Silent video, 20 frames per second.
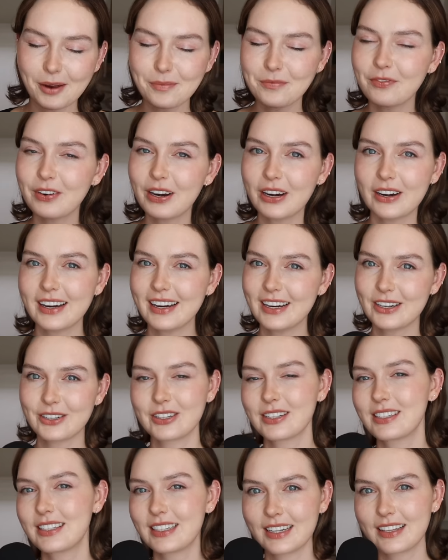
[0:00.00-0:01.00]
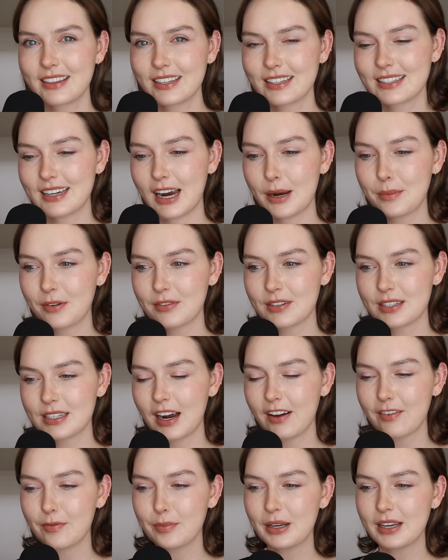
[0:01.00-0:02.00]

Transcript: I'm very interested in this type of stuff